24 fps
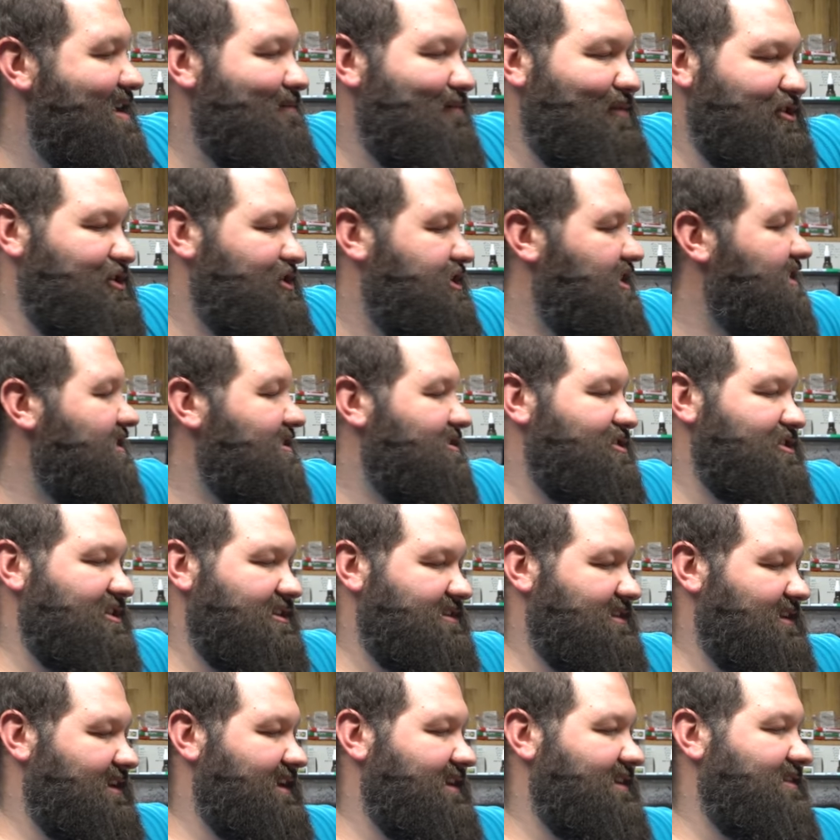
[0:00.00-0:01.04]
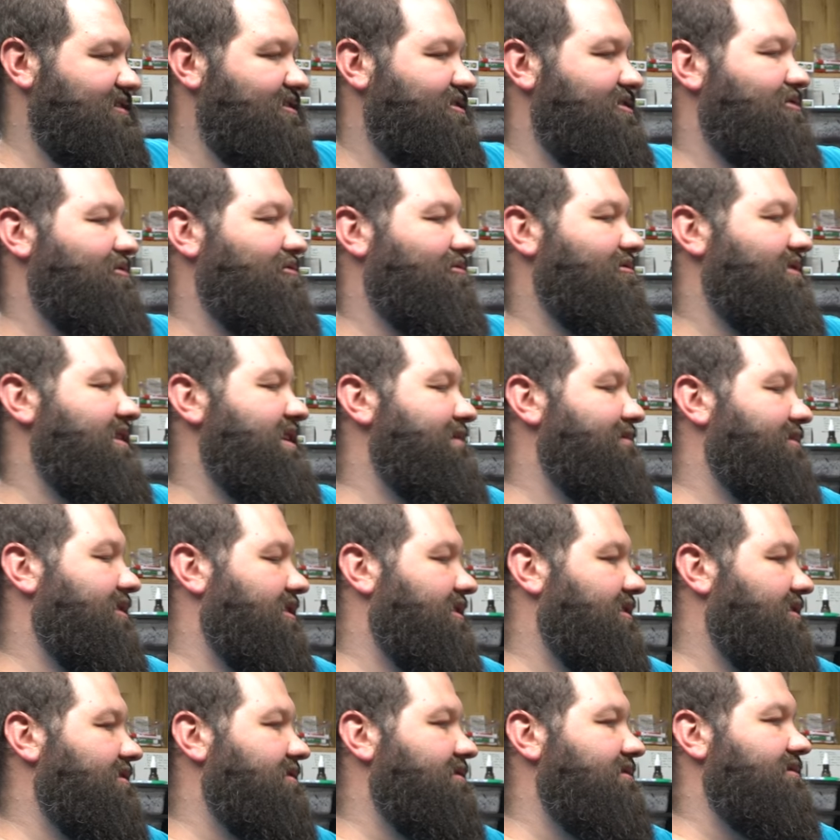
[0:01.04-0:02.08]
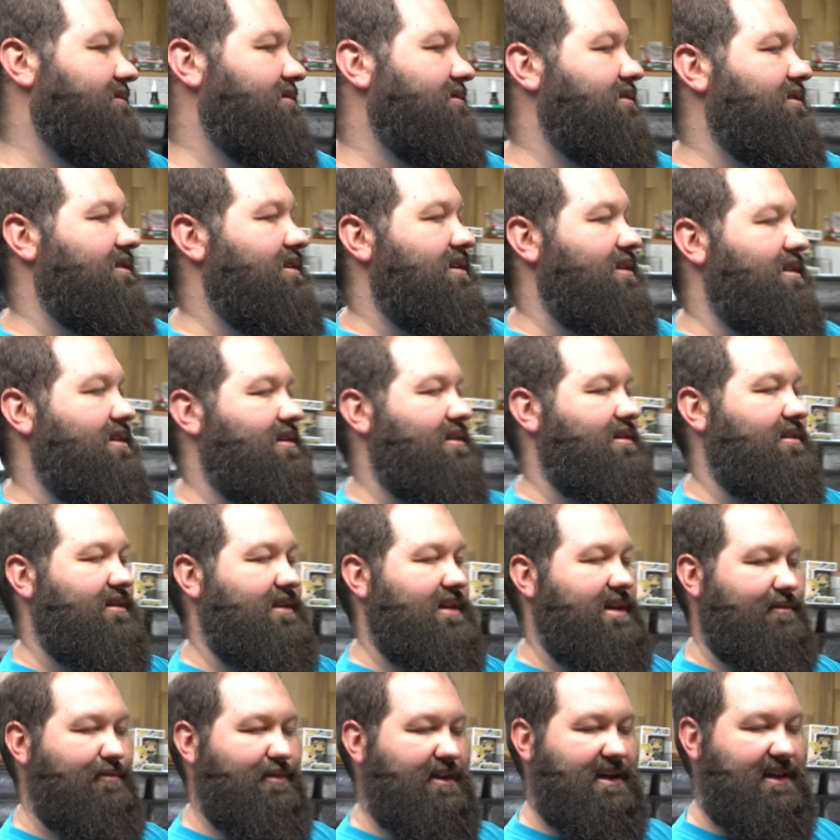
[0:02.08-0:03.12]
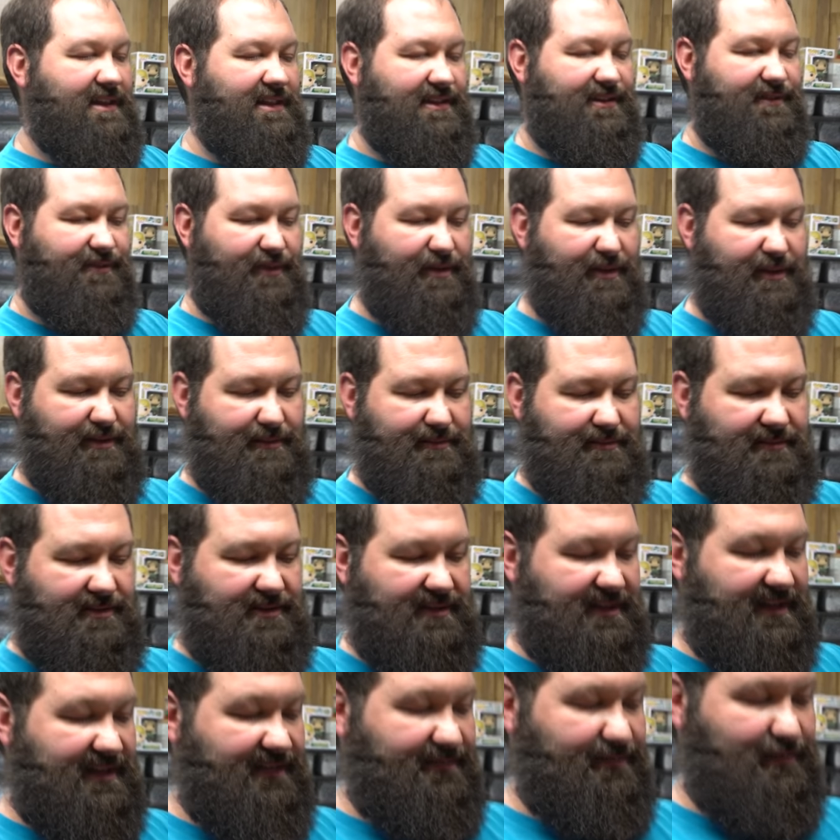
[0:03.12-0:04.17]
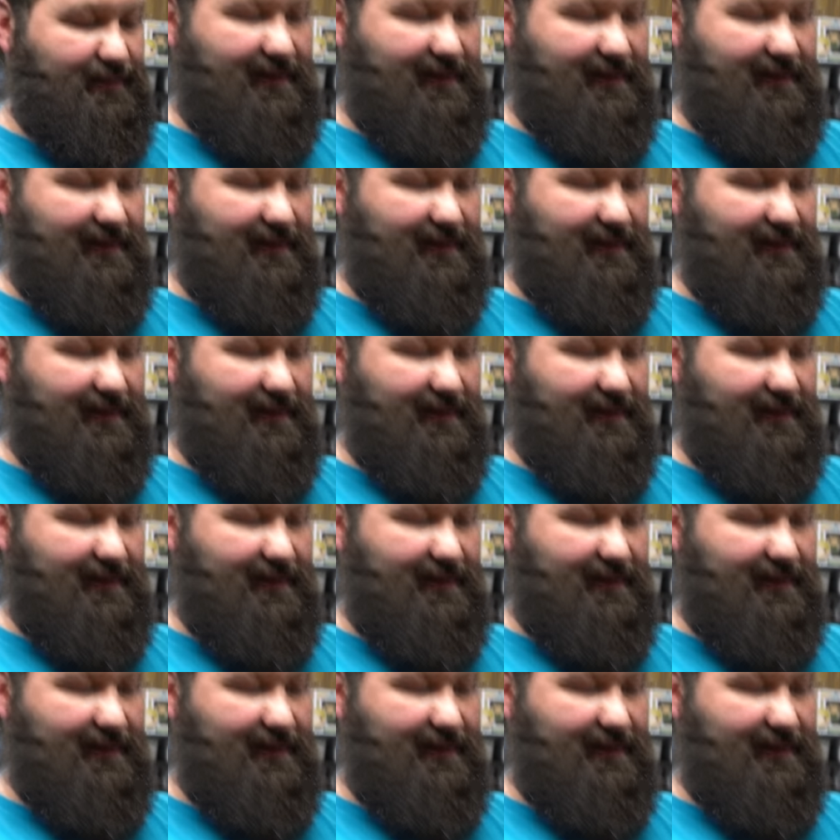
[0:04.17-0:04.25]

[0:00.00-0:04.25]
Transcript: But she is just a screamer. Again, we got this from Steve